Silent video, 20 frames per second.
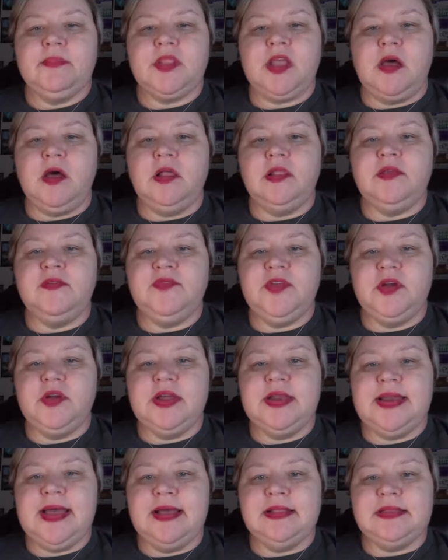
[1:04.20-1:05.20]
all of your
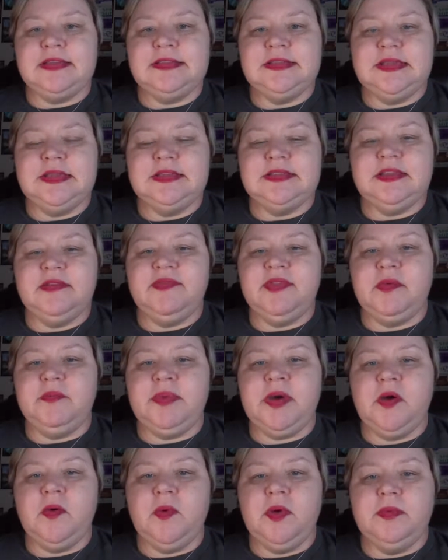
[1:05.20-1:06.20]
analyses of the
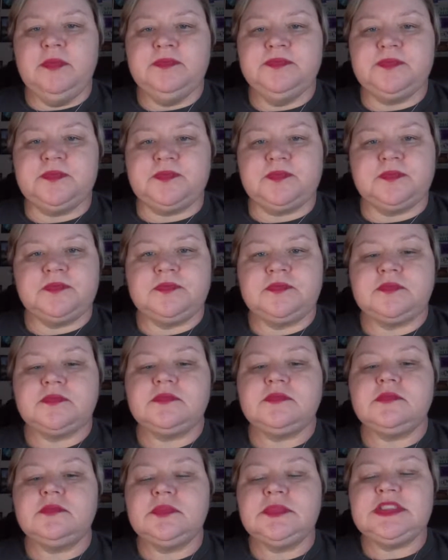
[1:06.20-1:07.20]
poem
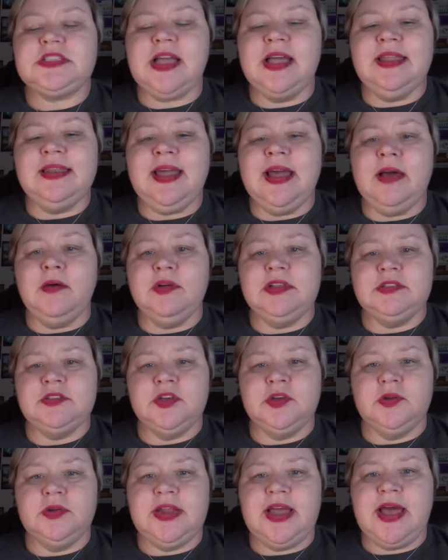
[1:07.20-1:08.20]
and how it
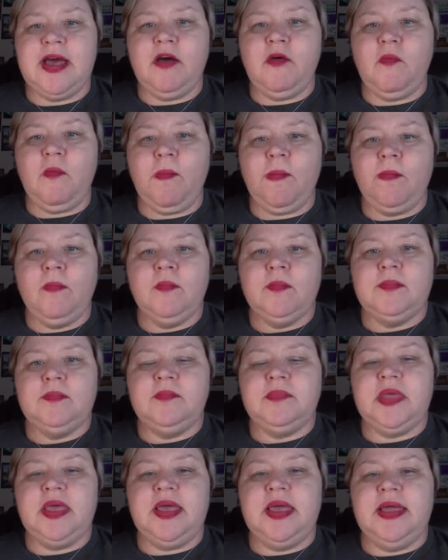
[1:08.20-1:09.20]
turned out,
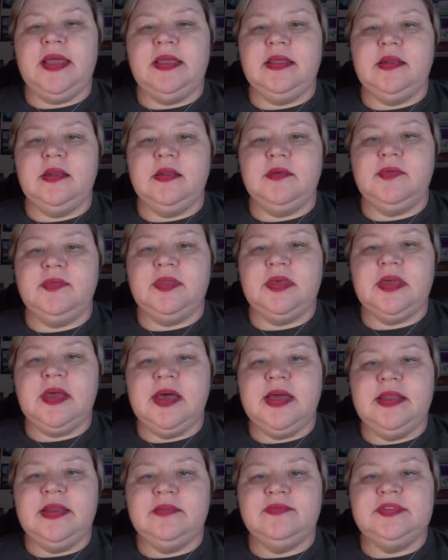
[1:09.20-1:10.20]
and the
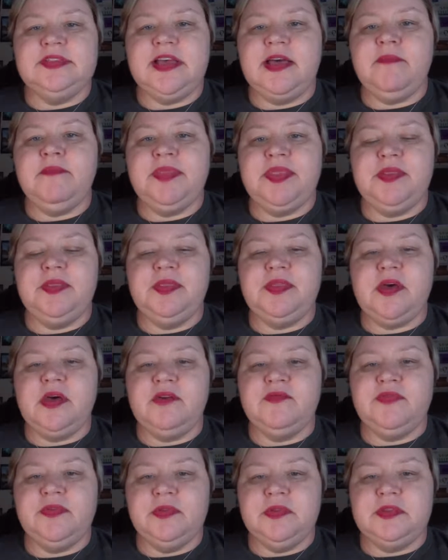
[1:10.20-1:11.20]
kind of depth and
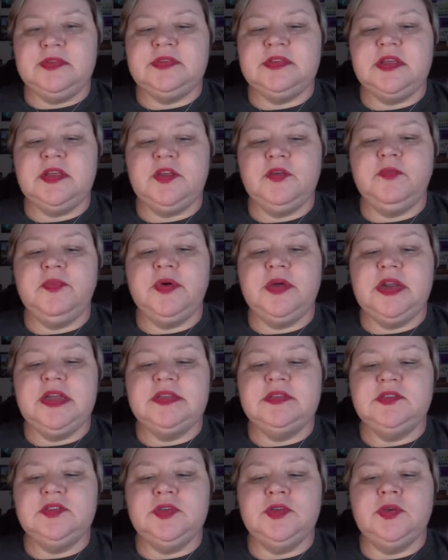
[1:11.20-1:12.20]
thoughtfulness that you put
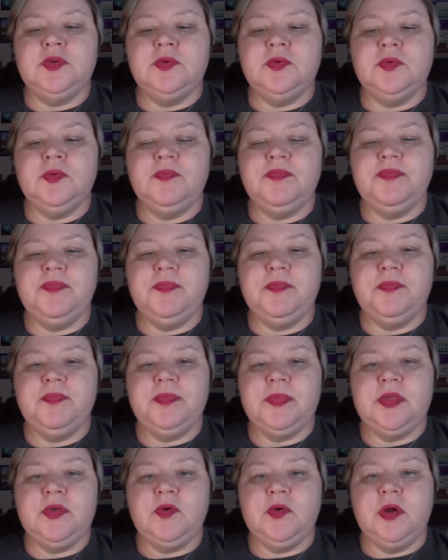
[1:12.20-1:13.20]
into
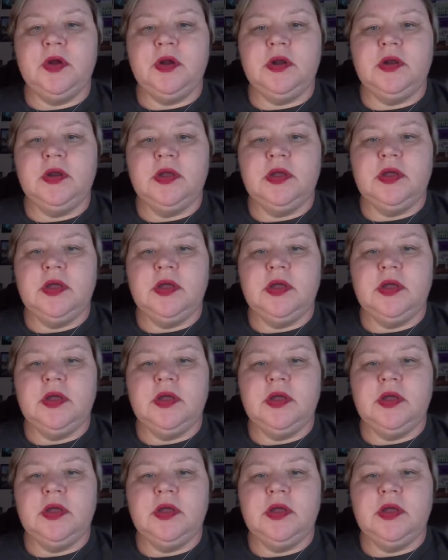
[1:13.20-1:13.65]
your